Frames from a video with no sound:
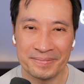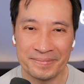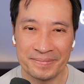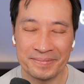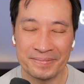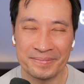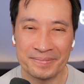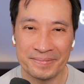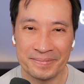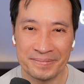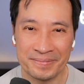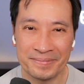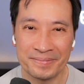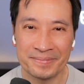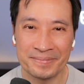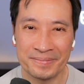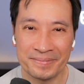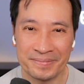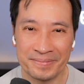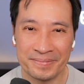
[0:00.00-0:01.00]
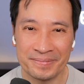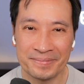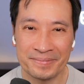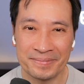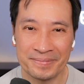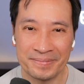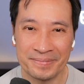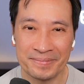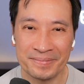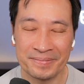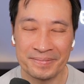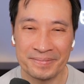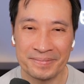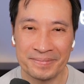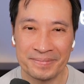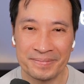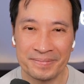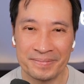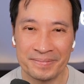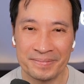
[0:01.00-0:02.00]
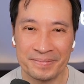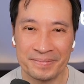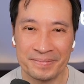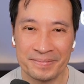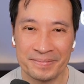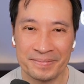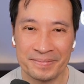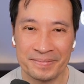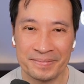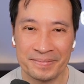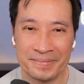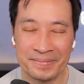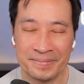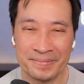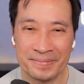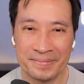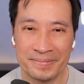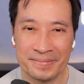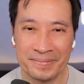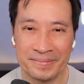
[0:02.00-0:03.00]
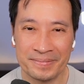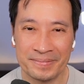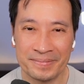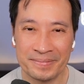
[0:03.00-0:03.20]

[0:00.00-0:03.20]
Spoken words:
This person isn't speaking.